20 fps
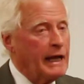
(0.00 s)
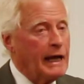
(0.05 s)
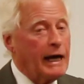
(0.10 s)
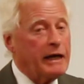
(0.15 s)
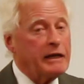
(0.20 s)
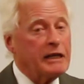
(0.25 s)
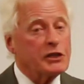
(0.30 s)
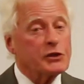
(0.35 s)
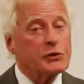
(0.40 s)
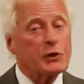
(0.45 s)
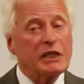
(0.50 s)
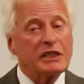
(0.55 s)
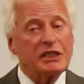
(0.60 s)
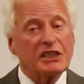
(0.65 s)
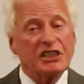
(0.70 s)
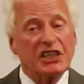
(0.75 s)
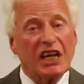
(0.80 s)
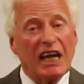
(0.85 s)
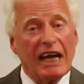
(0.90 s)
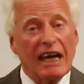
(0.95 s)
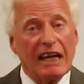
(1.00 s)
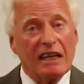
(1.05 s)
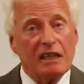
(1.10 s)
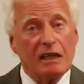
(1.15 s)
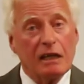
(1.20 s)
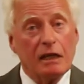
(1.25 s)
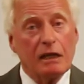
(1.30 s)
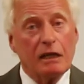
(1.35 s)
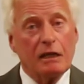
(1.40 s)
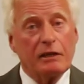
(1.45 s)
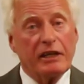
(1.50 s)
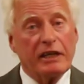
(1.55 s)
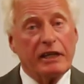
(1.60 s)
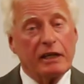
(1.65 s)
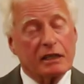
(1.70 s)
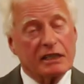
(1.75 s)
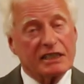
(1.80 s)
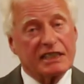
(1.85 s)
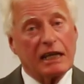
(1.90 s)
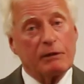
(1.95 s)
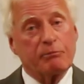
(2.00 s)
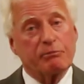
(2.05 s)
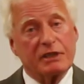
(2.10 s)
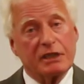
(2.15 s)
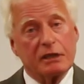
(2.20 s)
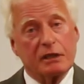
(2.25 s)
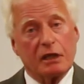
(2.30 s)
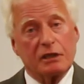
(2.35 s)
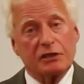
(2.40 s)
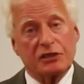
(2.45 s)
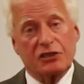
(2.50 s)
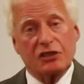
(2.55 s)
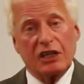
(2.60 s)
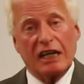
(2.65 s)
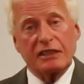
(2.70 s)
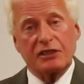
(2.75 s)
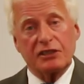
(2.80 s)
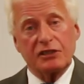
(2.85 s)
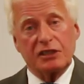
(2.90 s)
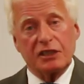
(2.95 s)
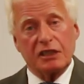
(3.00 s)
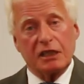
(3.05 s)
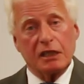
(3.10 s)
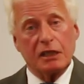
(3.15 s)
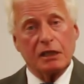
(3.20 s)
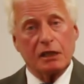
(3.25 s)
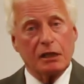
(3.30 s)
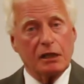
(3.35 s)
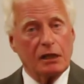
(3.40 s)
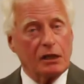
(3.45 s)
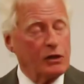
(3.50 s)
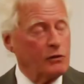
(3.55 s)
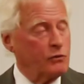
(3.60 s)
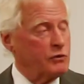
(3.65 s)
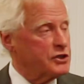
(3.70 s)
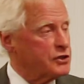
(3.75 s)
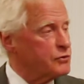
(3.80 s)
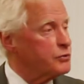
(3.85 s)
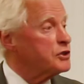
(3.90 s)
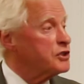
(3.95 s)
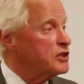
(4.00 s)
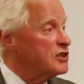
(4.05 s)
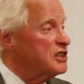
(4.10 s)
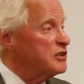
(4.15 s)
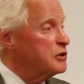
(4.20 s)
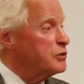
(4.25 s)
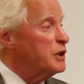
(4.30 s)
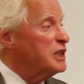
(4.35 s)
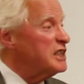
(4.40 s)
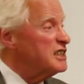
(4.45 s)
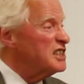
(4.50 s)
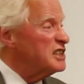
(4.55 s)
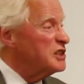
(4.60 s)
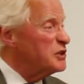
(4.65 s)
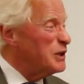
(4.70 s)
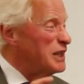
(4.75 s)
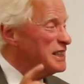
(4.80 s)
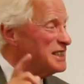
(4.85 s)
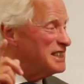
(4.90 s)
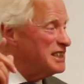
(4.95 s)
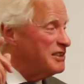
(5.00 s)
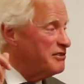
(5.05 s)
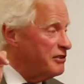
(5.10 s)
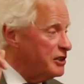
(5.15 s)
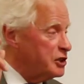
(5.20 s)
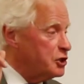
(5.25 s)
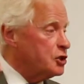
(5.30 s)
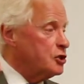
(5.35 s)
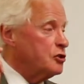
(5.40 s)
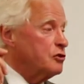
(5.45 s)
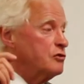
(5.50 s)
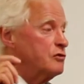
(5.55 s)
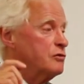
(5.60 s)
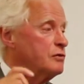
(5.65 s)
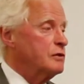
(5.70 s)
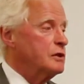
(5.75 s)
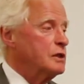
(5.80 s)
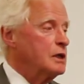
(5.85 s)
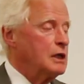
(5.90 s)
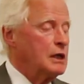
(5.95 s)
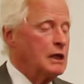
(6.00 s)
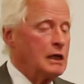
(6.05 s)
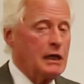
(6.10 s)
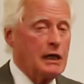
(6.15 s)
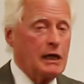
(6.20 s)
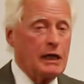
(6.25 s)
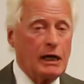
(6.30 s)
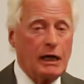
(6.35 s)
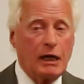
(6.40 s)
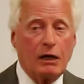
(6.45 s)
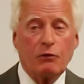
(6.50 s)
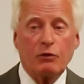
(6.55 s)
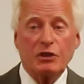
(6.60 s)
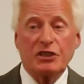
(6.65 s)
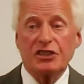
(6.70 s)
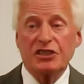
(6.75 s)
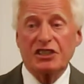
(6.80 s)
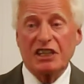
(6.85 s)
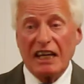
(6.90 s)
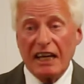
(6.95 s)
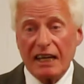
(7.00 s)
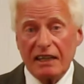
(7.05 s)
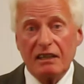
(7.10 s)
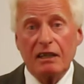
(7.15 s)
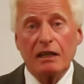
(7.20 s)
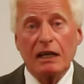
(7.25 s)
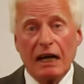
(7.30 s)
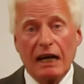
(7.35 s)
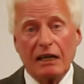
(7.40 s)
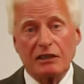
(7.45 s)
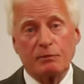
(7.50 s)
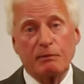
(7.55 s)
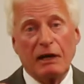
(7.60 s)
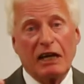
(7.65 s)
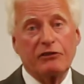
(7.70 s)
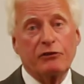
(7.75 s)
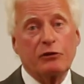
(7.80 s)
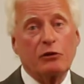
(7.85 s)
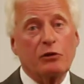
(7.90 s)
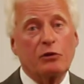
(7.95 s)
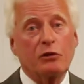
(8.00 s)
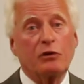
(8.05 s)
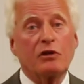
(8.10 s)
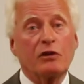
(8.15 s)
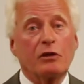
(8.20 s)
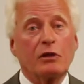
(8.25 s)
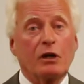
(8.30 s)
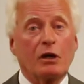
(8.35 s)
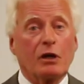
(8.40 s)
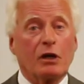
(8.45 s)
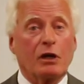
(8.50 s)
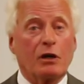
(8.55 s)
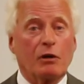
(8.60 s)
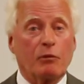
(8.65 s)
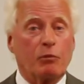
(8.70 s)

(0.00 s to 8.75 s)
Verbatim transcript: And in 2010, they accepted our strategy, which was the 2020 vision, uh, which said, as Matthew uh,